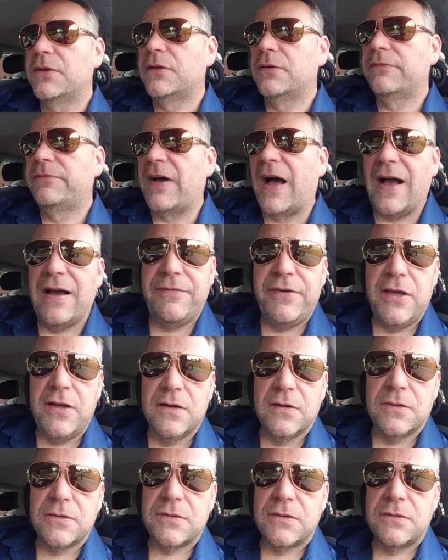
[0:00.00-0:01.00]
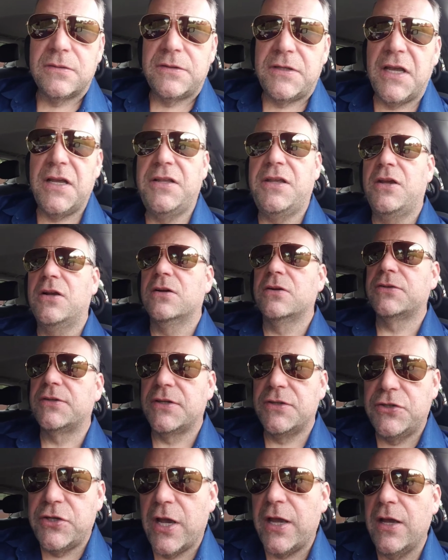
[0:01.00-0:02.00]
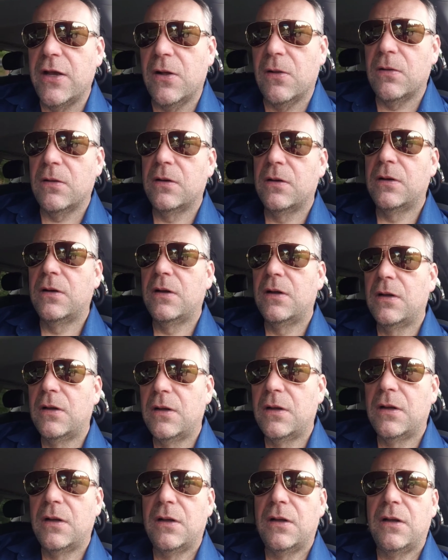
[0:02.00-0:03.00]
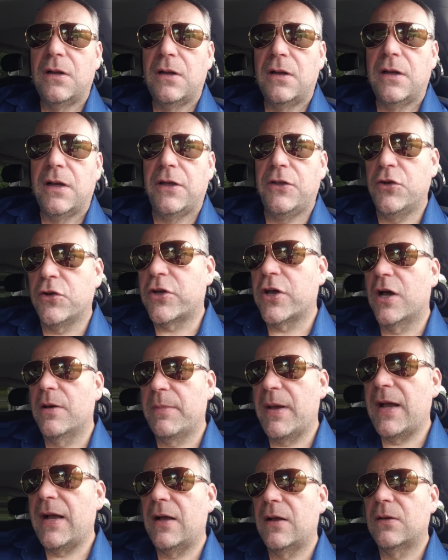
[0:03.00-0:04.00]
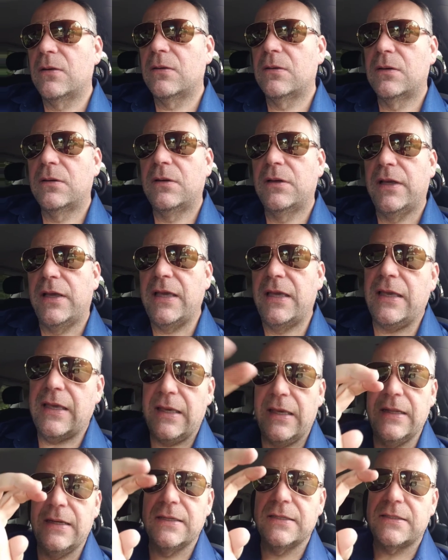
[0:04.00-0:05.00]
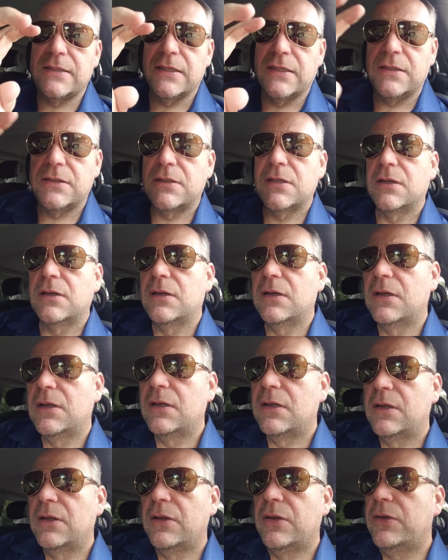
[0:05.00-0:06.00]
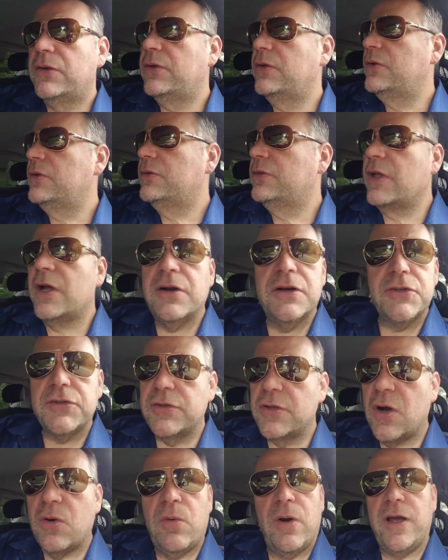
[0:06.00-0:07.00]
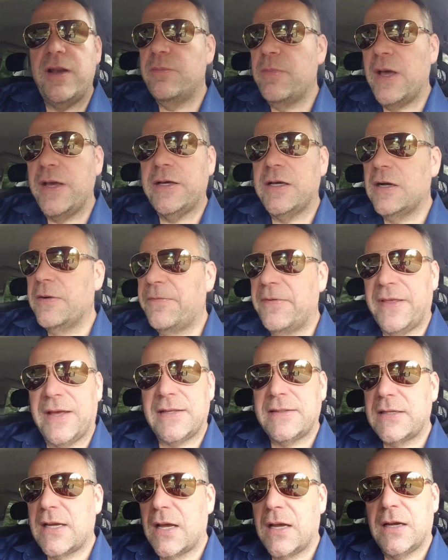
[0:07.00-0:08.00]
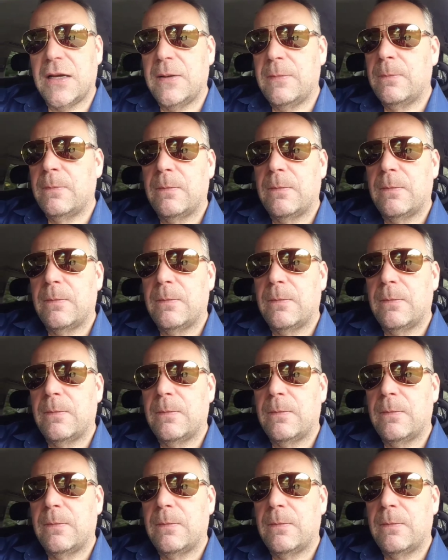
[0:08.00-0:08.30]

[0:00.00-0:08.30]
5 years, 10 years in jail, and you come out innocent, there is no way to make up for that time.